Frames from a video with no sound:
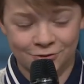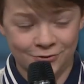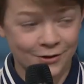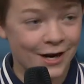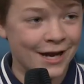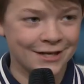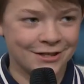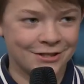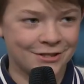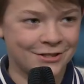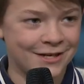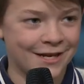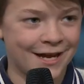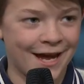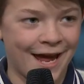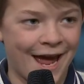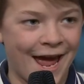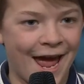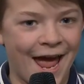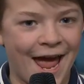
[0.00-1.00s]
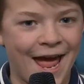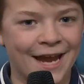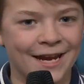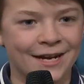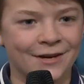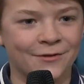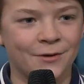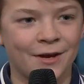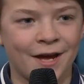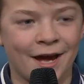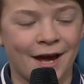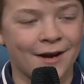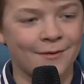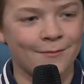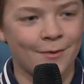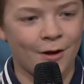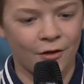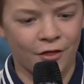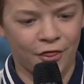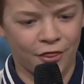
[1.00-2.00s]
drenched. got drenched. And we had
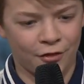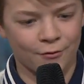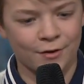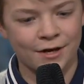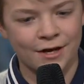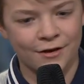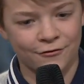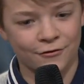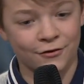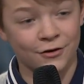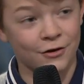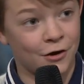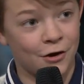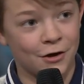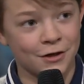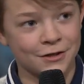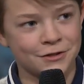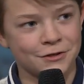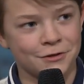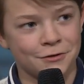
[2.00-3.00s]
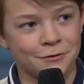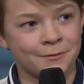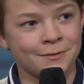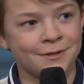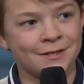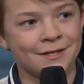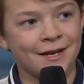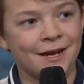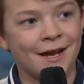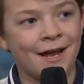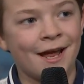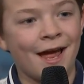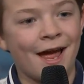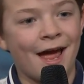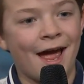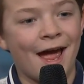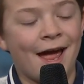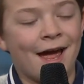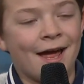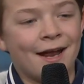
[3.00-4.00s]
about three different costumes
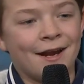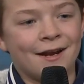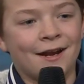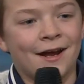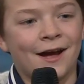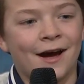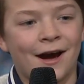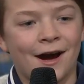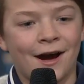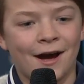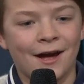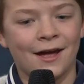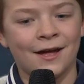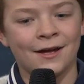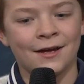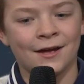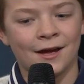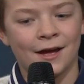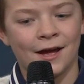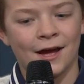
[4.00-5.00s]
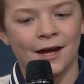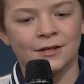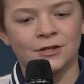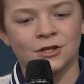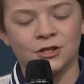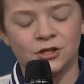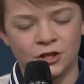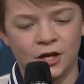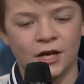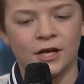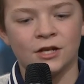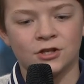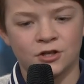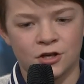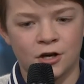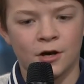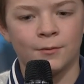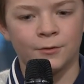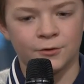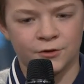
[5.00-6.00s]
and I had to change a
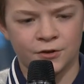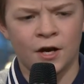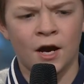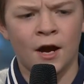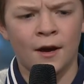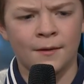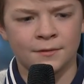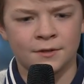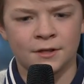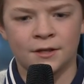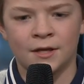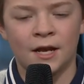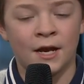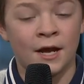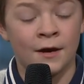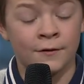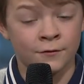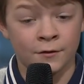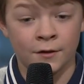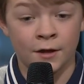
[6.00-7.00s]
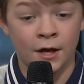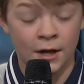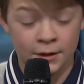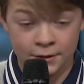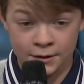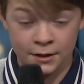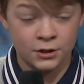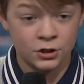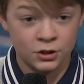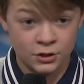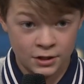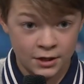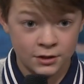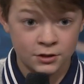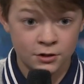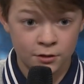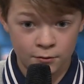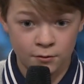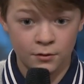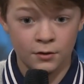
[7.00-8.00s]
couple times, and then after that, they just had
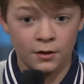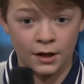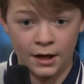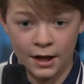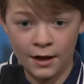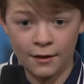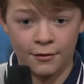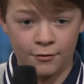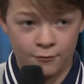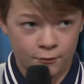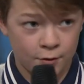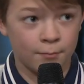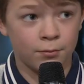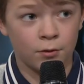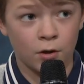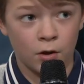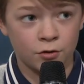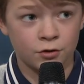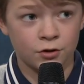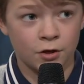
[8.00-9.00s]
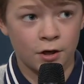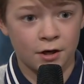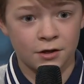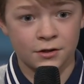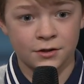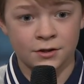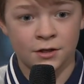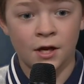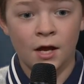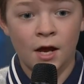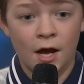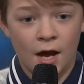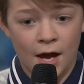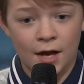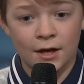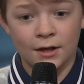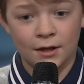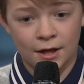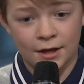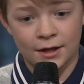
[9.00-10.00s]
to get three blow dryers
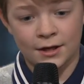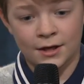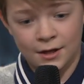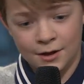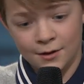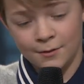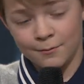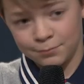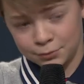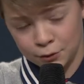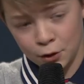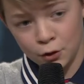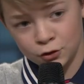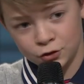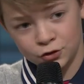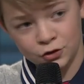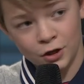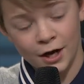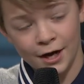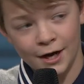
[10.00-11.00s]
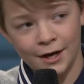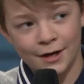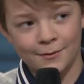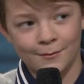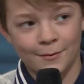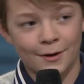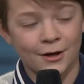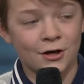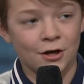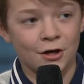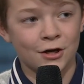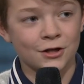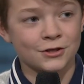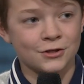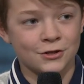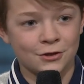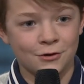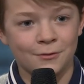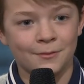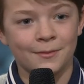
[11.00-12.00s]
and like blow dry my
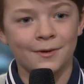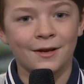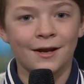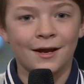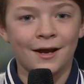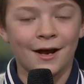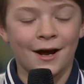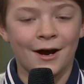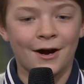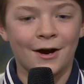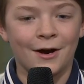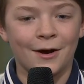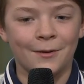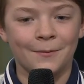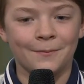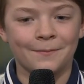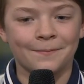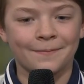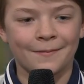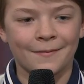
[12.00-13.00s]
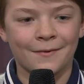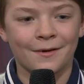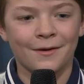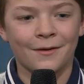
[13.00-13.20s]
costume um,